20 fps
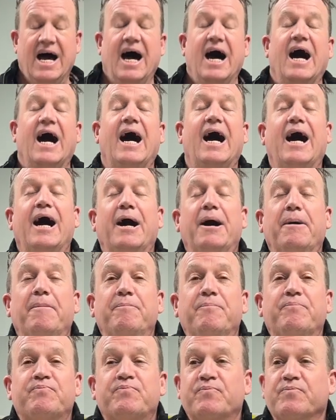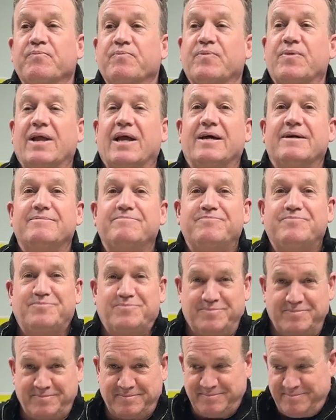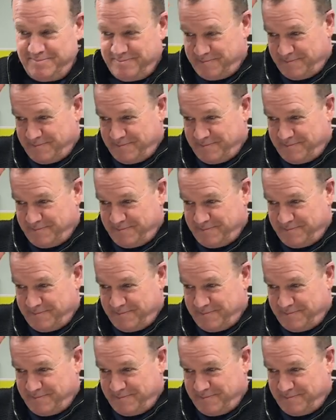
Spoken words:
Well, they'll have provenance.